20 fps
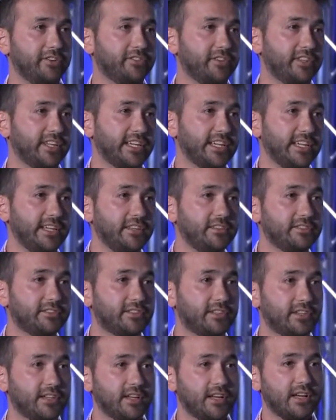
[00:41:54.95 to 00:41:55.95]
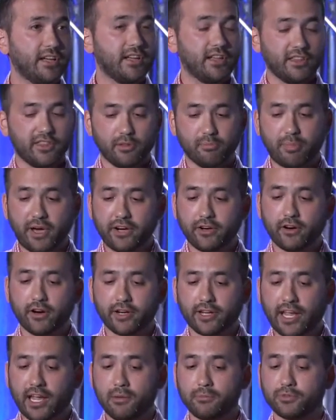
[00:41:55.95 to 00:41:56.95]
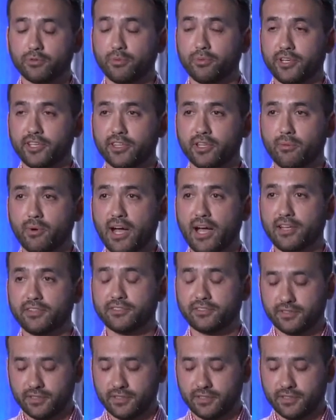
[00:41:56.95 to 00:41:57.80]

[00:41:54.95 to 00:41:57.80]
in the East, the better our games will be in the West.